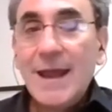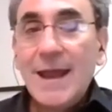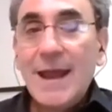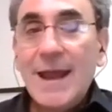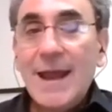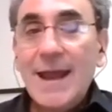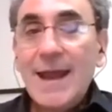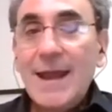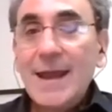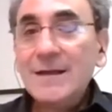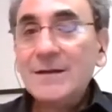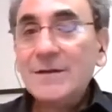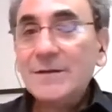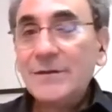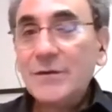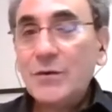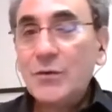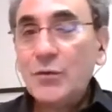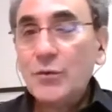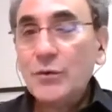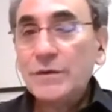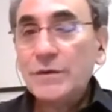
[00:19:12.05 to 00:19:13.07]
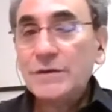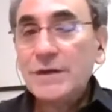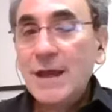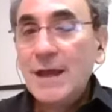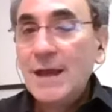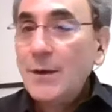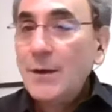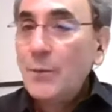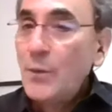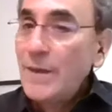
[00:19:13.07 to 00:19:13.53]
And, of course,
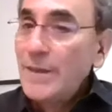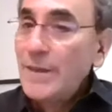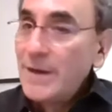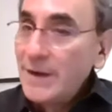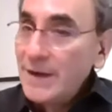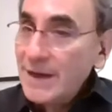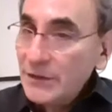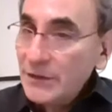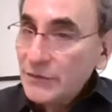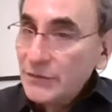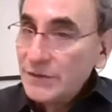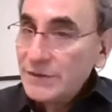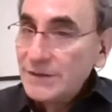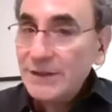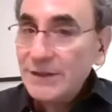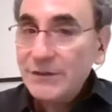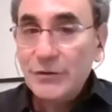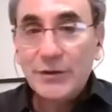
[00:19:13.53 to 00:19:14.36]
when they're interested,